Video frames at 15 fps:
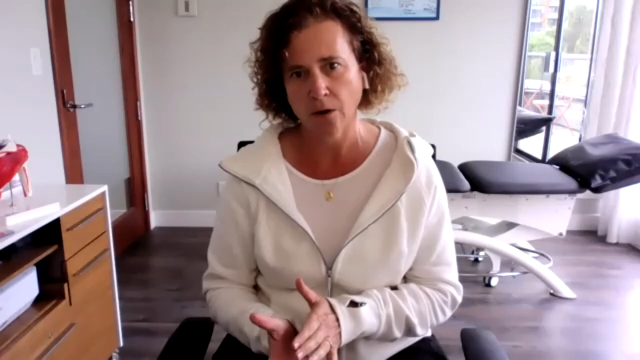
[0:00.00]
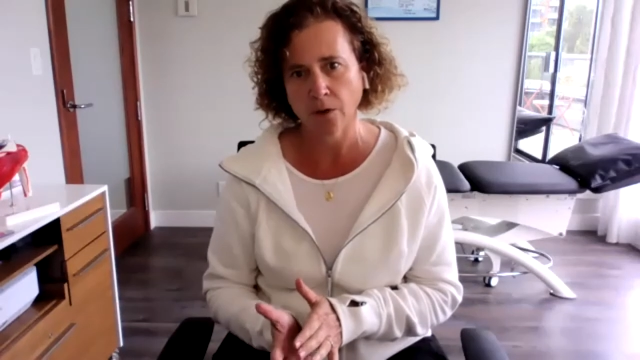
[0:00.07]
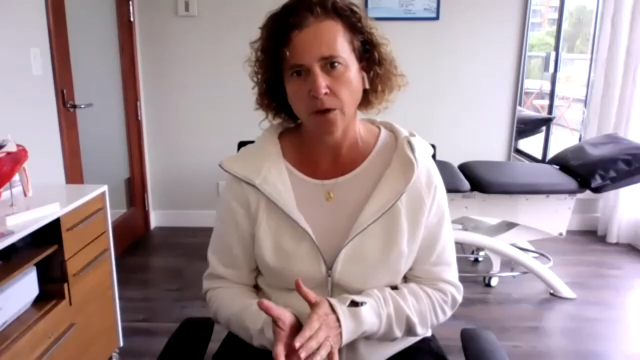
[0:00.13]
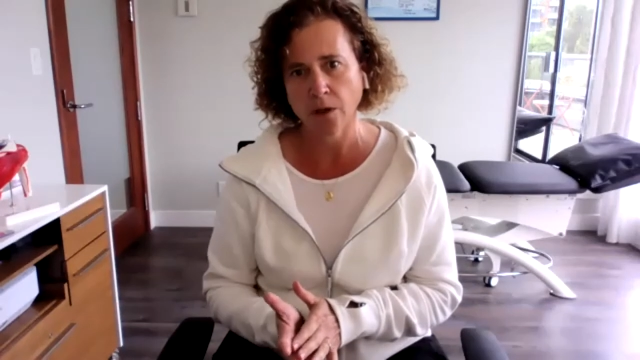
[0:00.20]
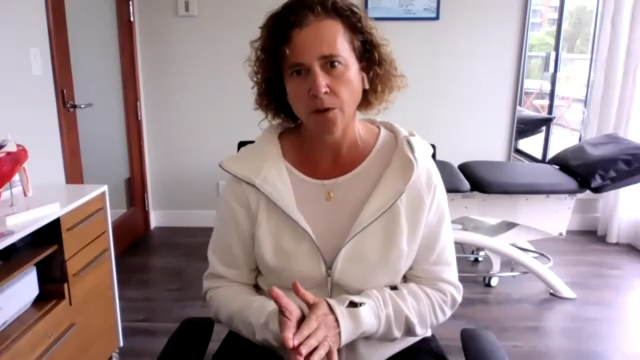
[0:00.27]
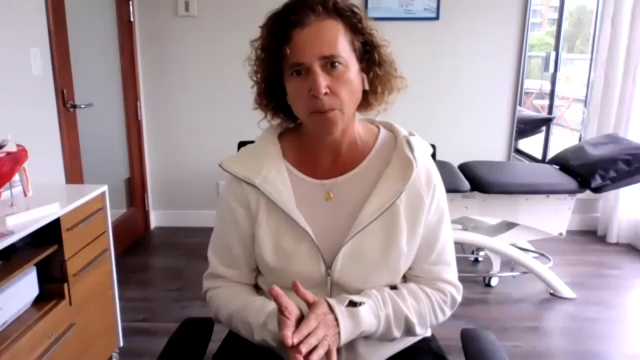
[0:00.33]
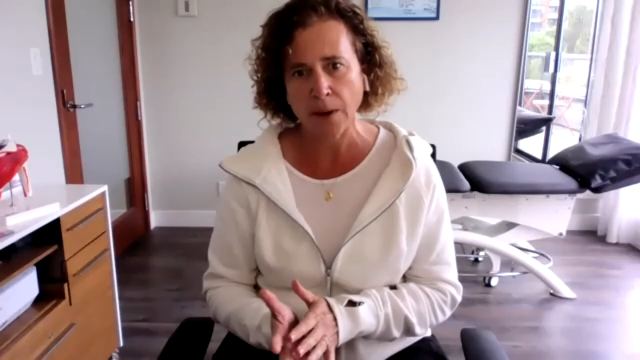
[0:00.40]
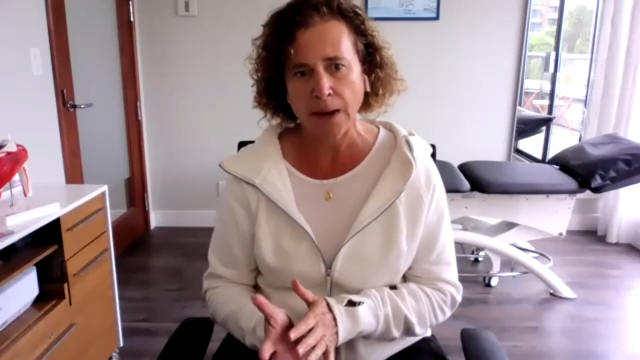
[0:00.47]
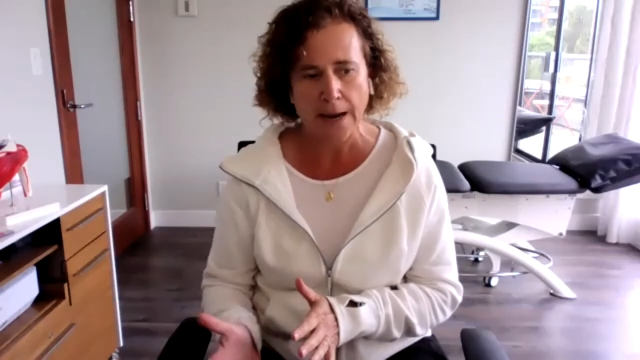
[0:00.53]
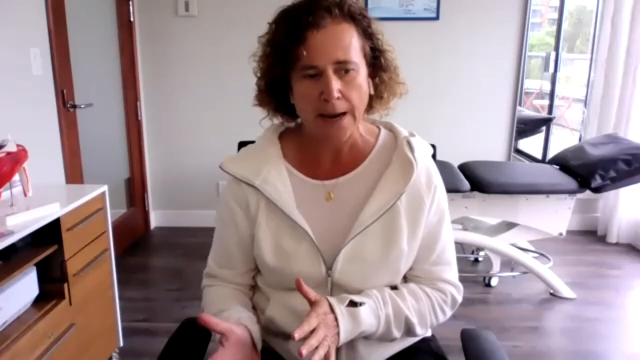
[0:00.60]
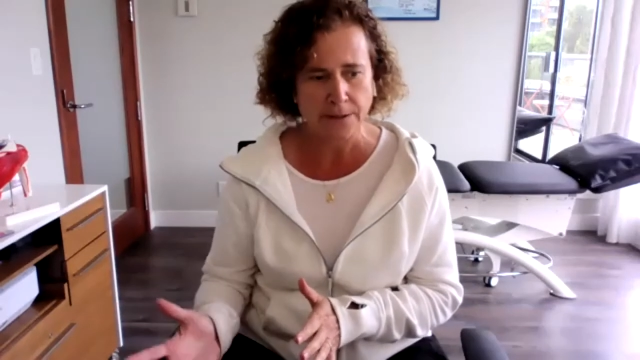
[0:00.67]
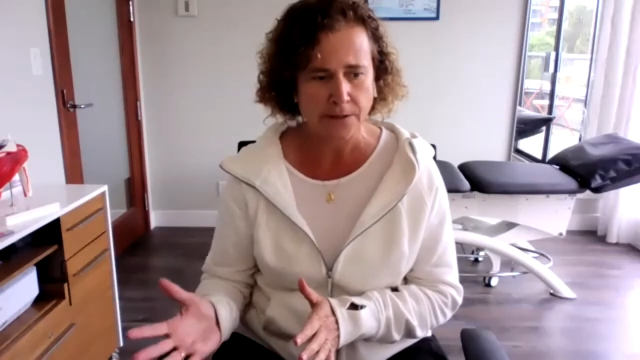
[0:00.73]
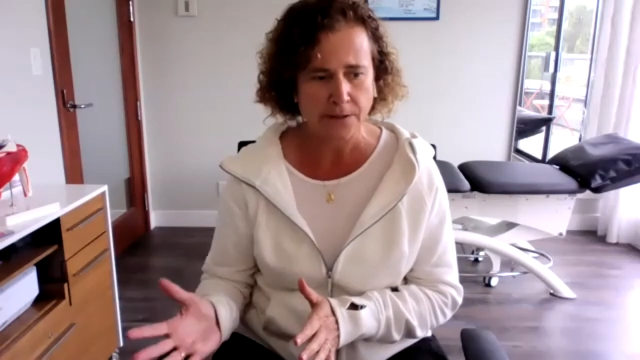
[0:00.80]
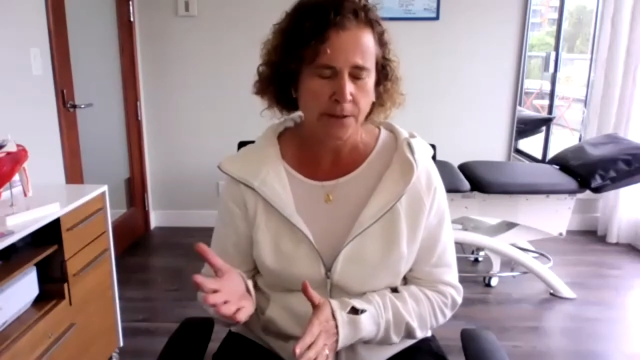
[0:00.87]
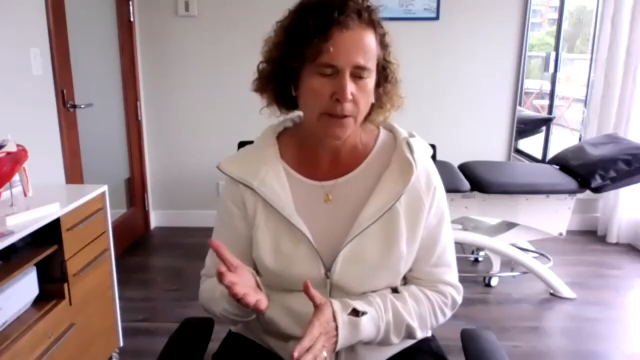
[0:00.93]
In the
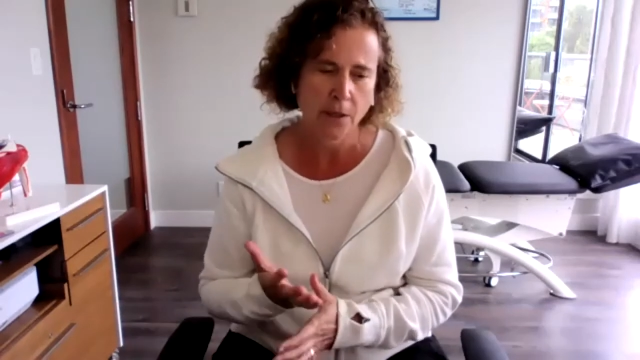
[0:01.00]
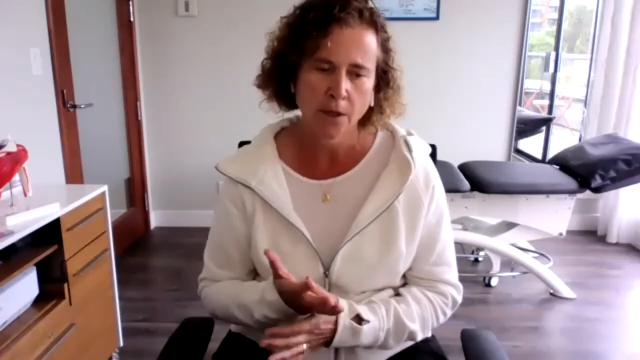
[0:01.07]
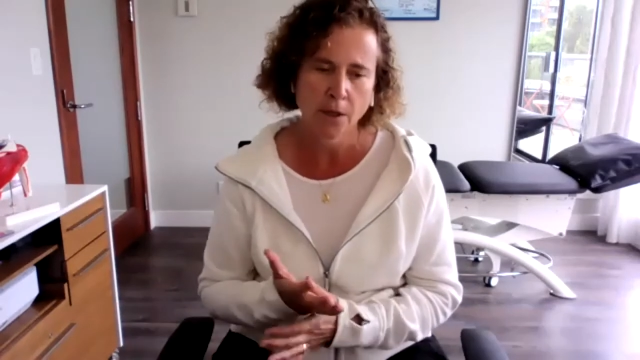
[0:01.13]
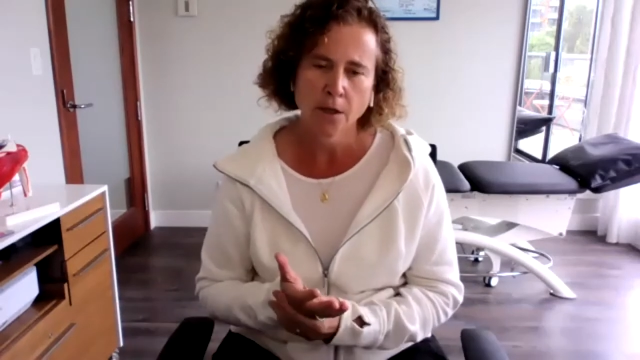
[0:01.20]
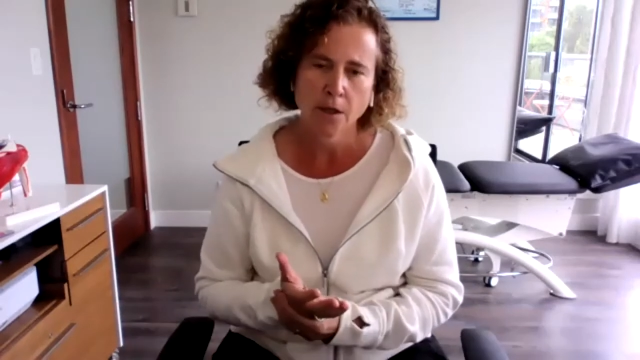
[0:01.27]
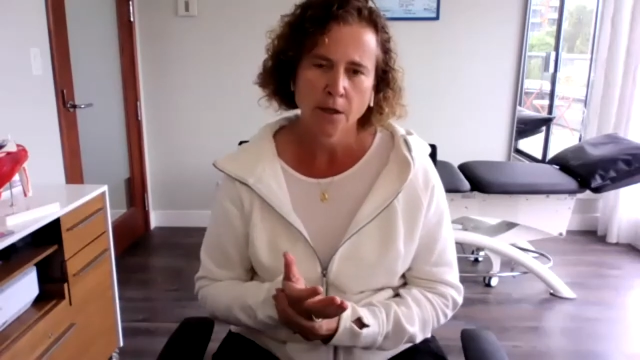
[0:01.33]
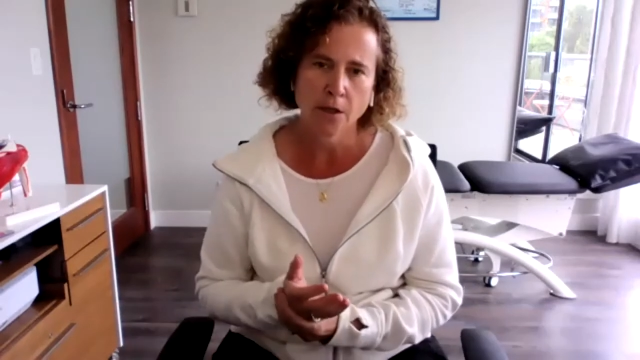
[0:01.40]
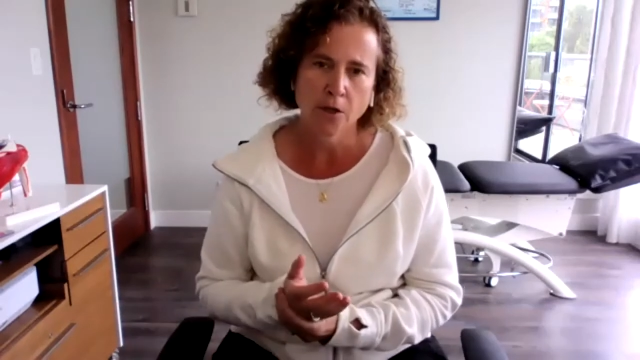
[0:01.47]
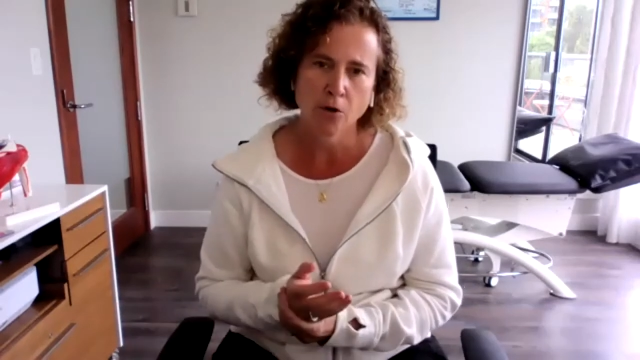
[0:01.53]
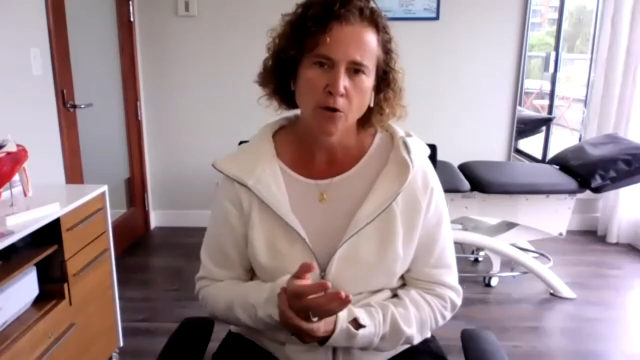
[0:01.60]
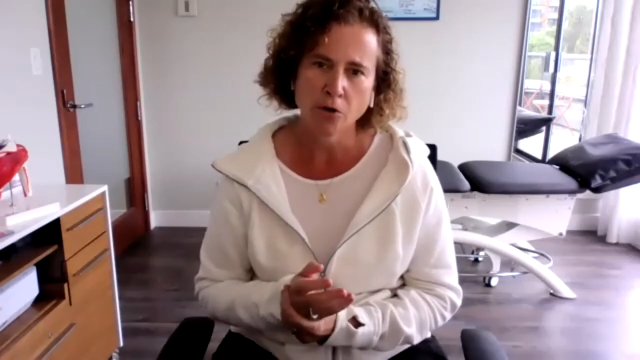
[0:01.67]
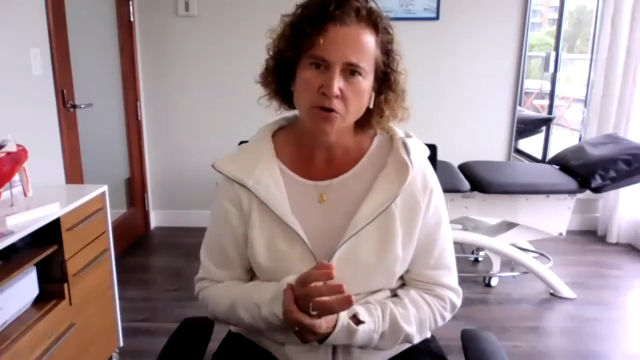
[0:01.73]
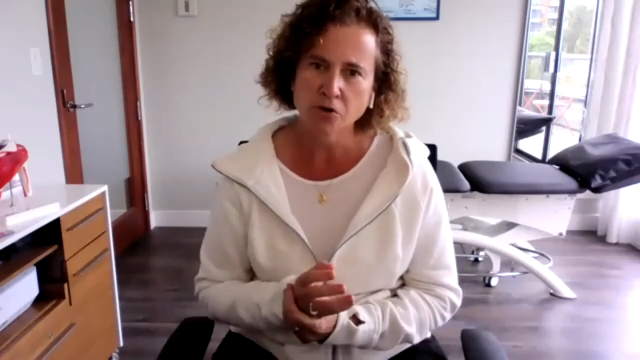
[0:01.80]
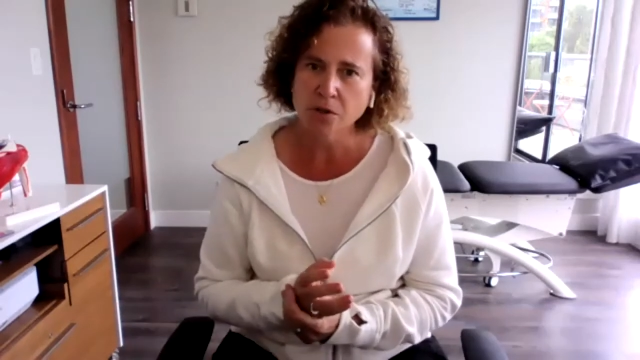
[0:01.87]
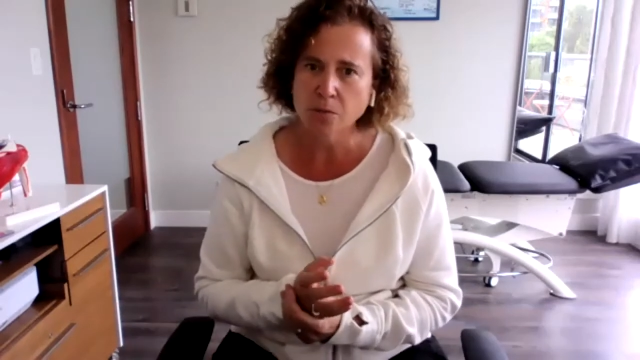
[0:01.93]
past, you know, it
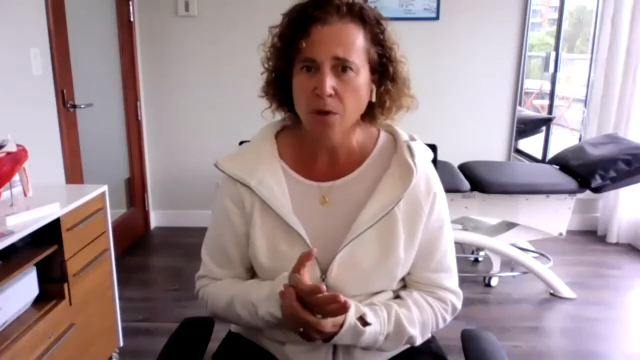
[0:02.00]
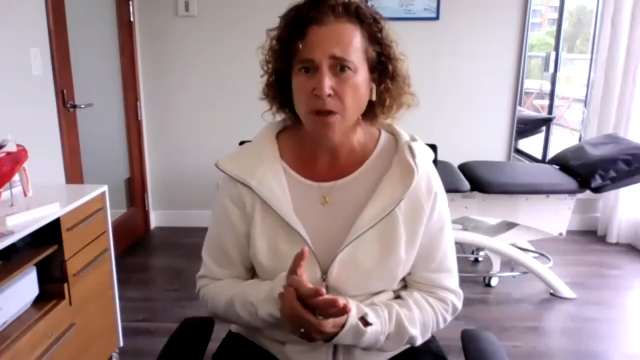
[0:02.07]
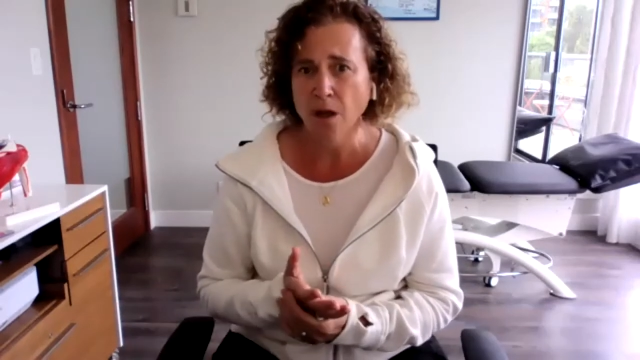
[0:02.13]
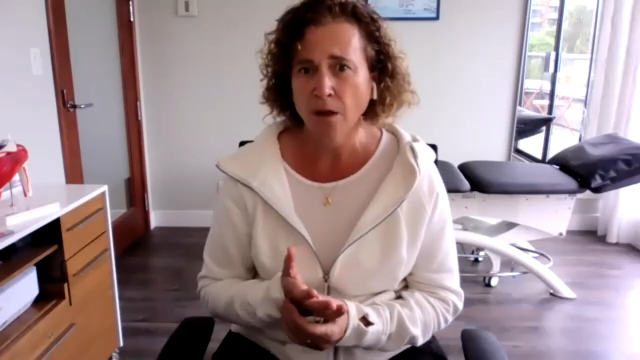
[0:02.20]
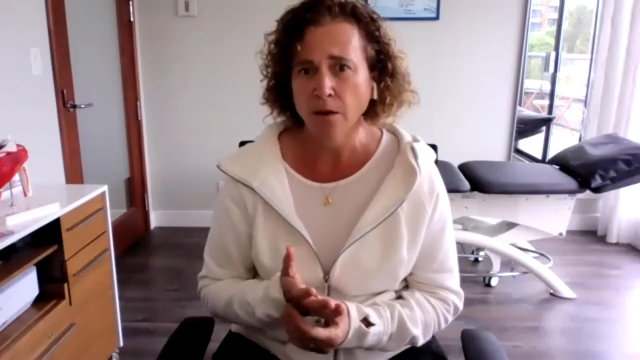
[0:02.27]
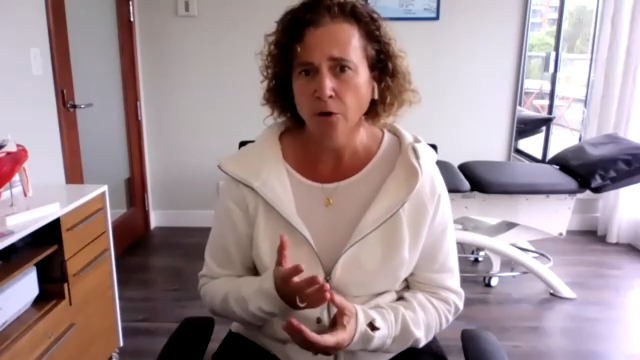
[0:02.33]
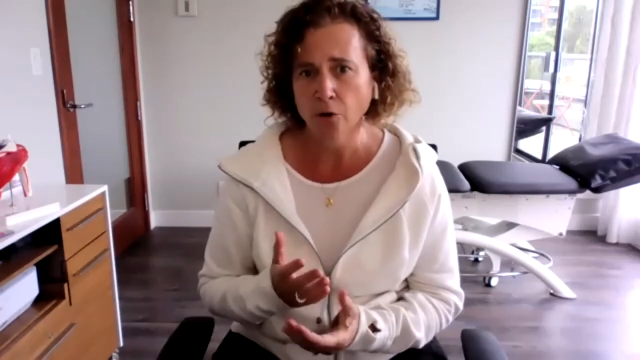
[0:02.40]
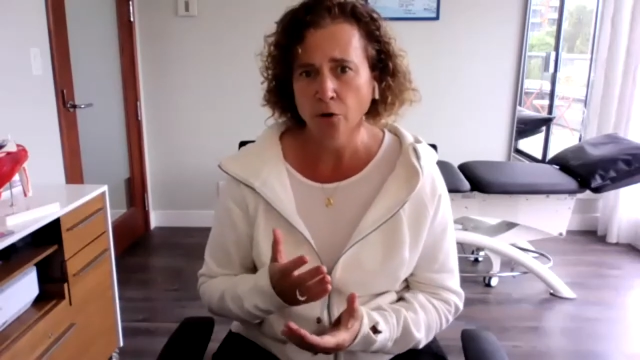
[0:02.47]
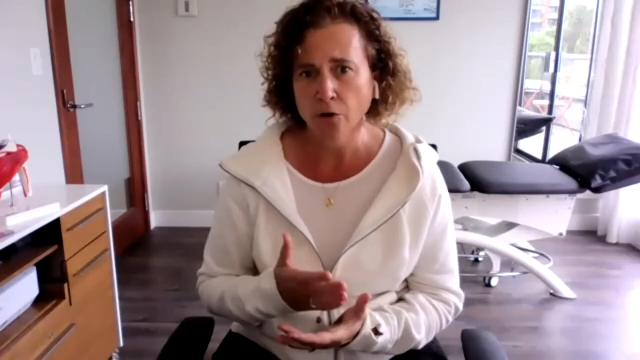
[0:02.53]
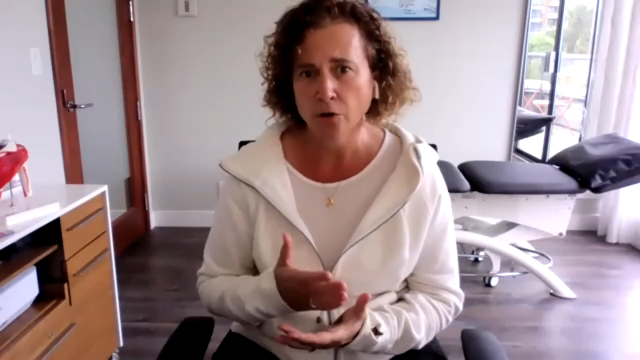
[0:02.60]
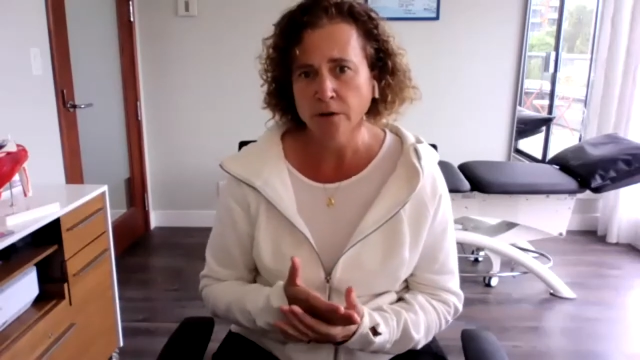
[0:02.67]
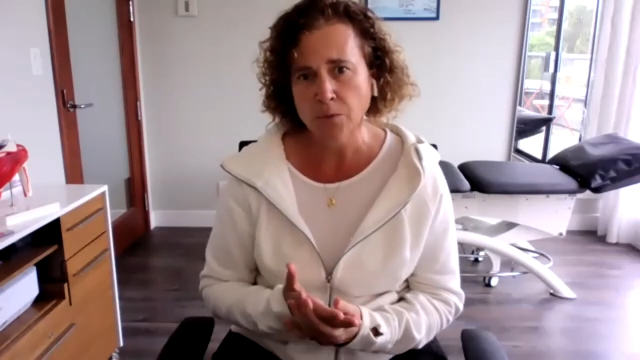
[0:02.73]
used to be that girls,